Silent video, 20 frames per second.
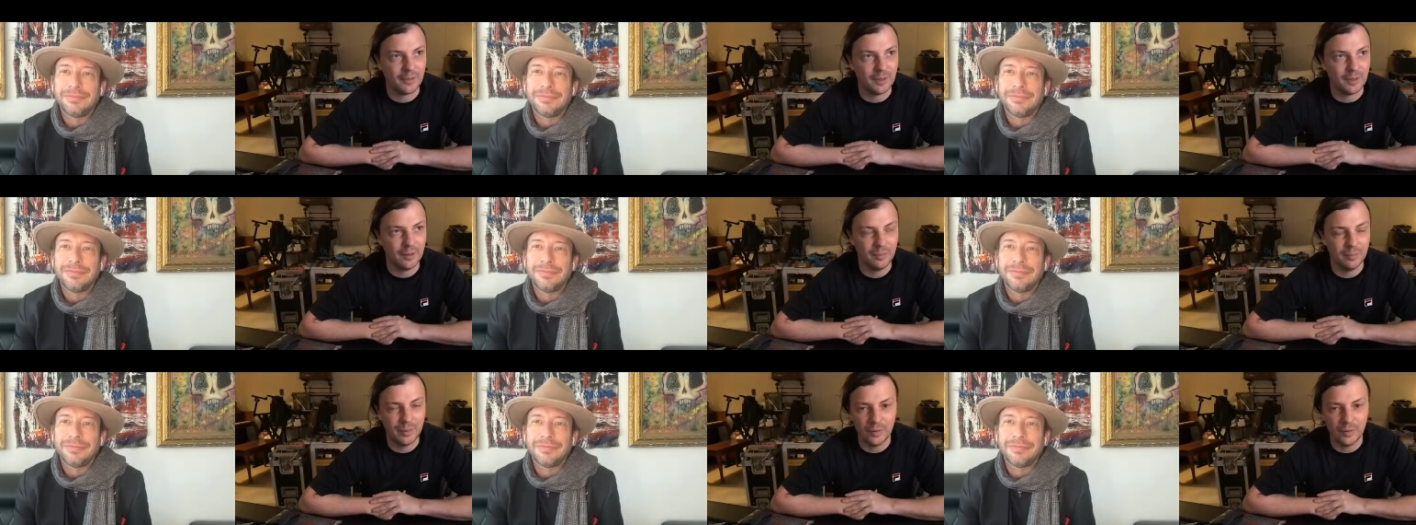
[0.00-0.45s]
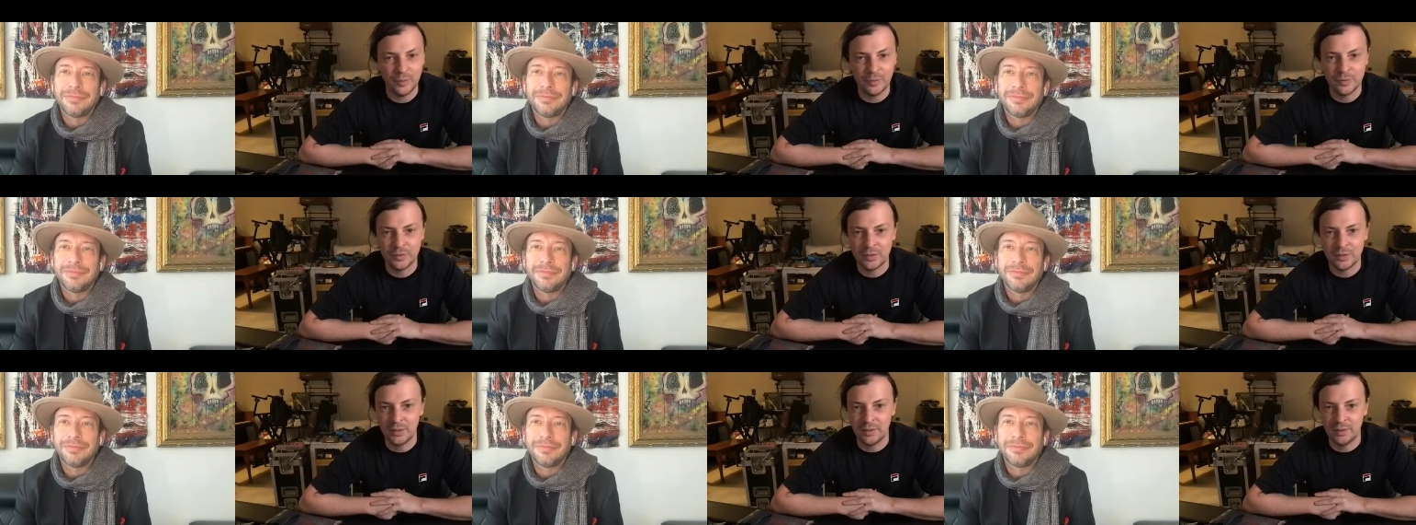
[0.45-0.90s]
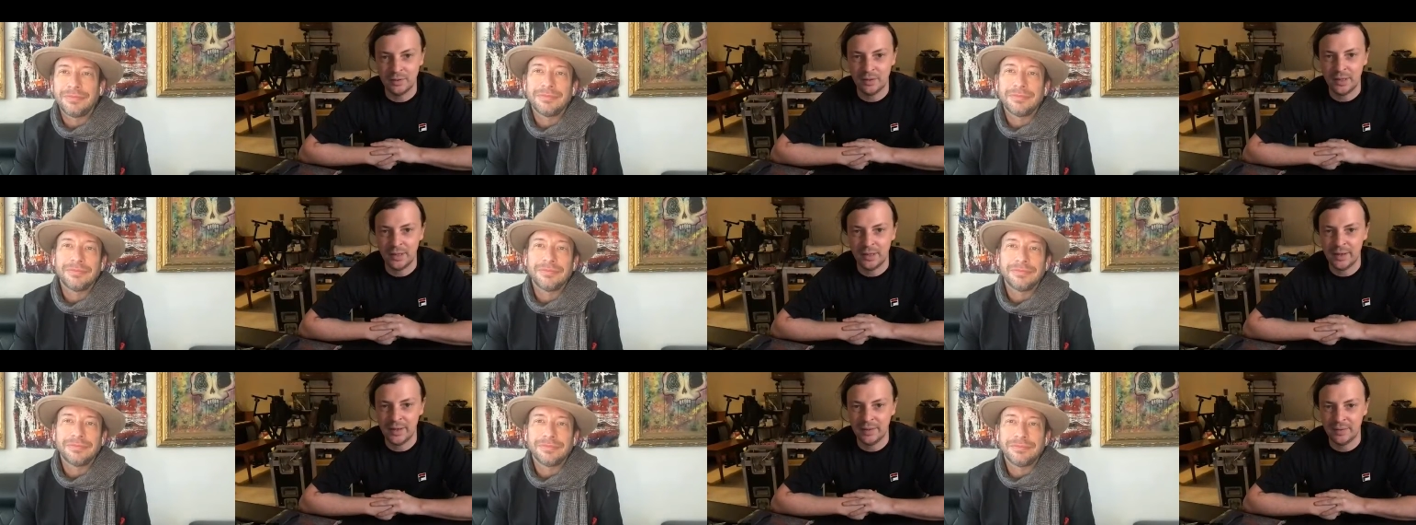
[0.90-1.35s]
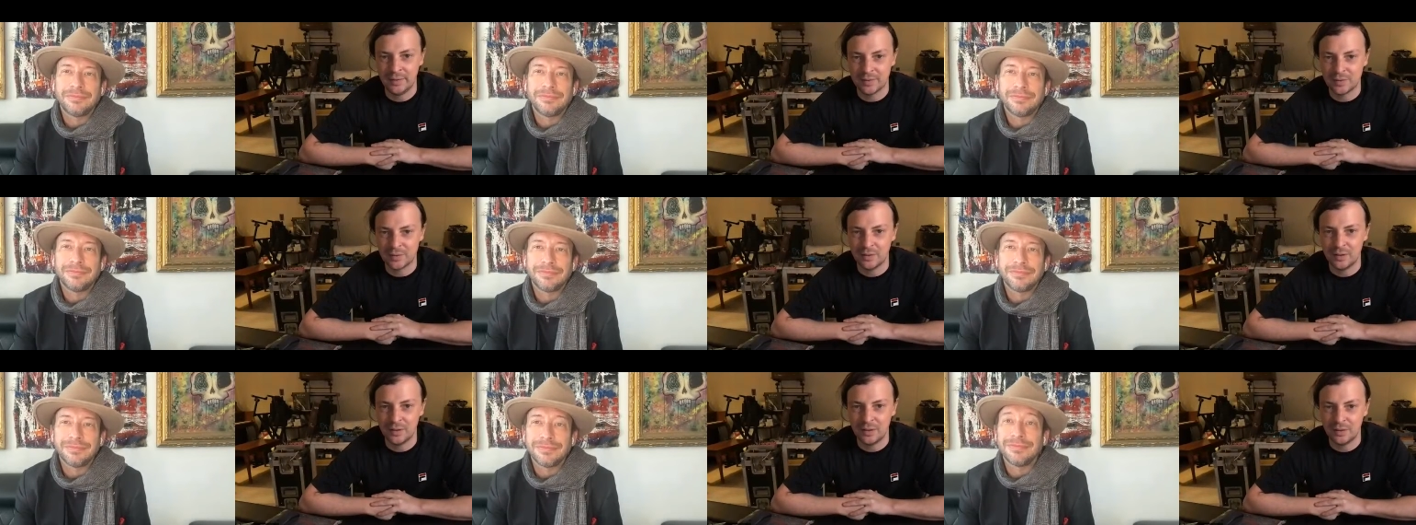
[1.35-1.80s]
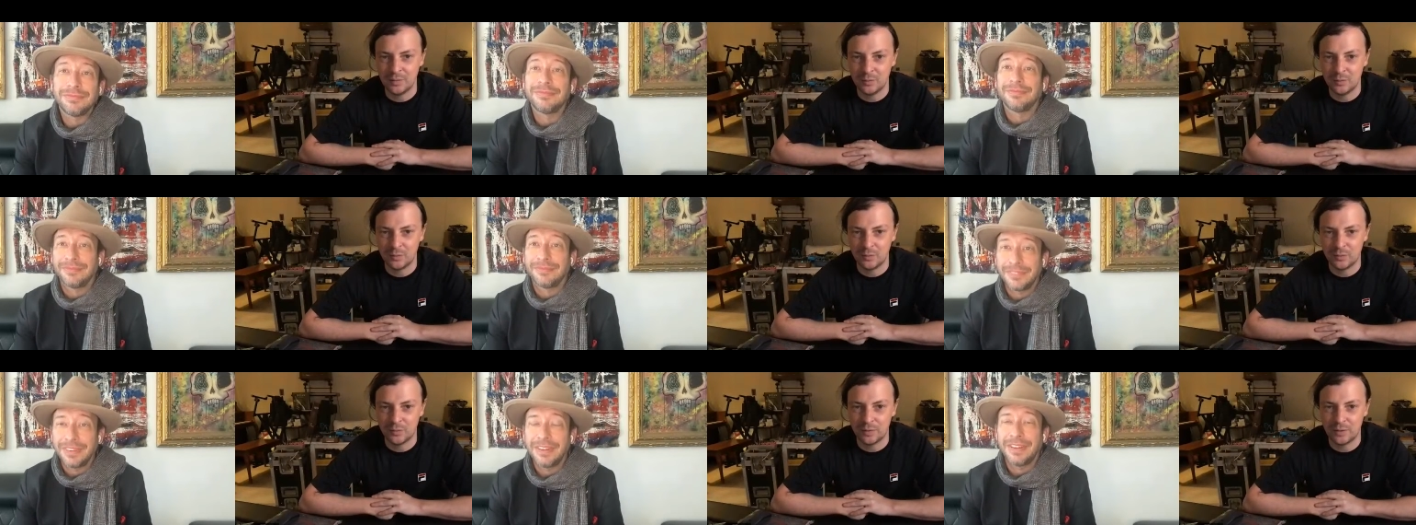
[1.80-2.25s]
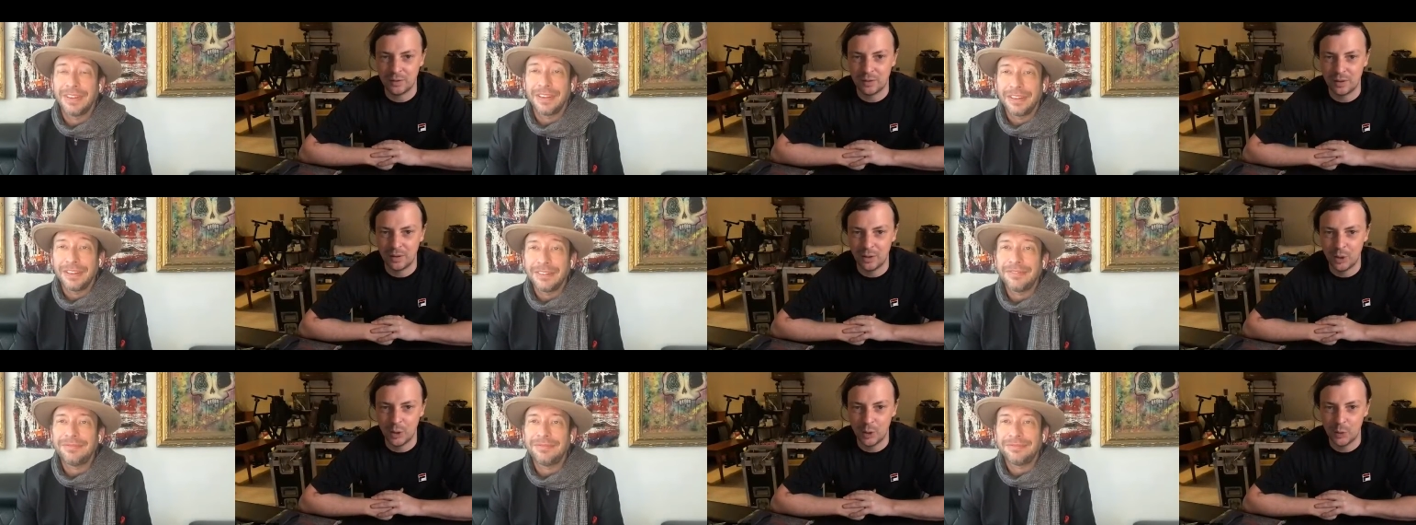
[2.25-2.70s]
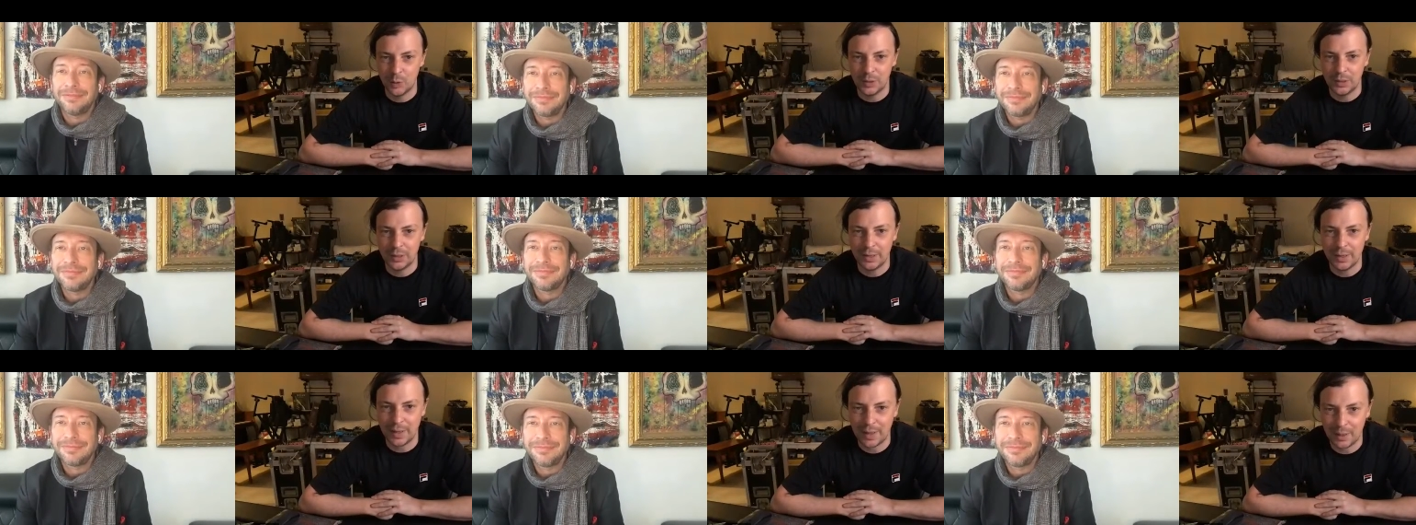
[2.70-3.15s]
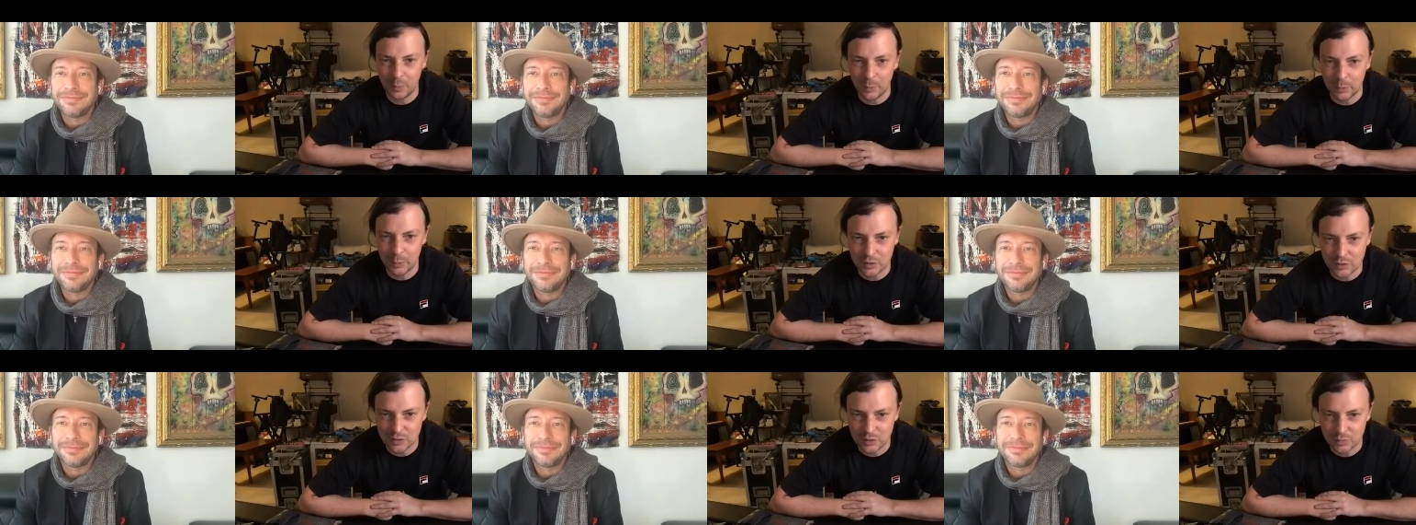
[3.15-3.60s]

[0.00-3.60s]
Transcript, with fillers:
Speaker 1: composing lane there's a lot of lonely hours